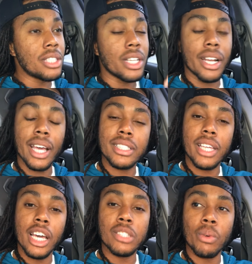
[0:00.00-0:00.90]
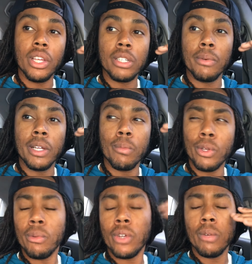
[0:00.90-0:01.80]
to the next stage when you're
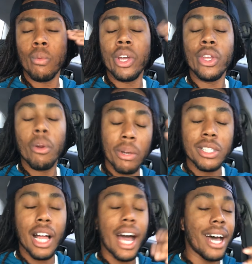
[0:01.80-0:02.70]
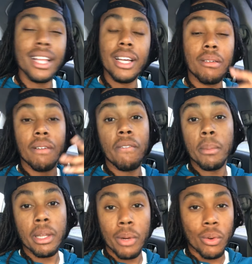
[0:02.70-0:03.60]
fumbling
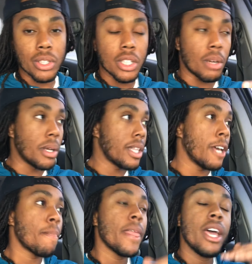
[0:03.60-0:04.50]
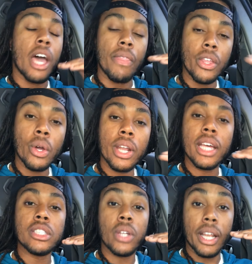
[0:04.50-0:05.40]
my words. Sorry about that. And then you're going to get
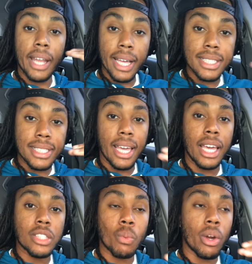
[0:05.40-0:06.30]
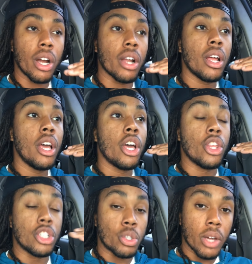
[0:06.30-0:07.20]
into the next stage where
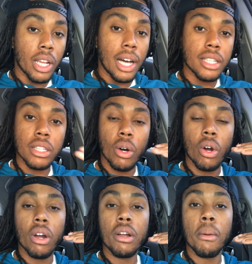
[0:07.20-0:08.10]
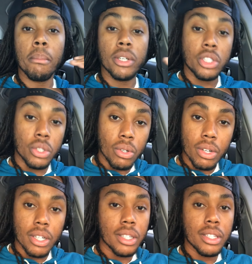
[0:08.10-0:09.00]
your dreadlocks are
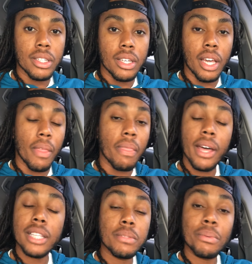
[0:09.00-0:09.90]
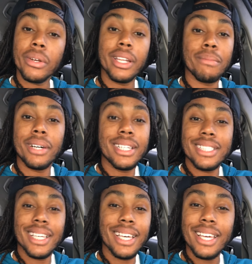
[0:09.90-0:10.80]
mature. And that's pretty much
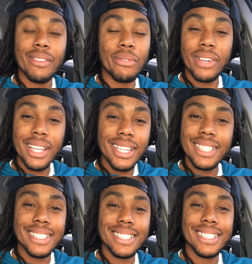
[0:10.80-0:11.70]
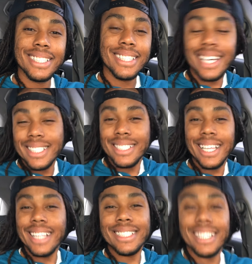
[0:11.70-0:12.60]
it, fellas.
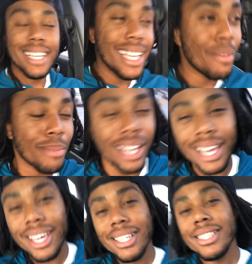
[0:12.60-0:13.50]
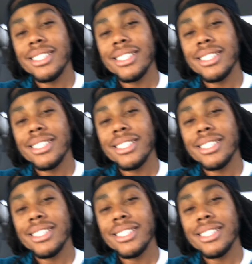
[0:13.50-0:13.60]
That's it, man.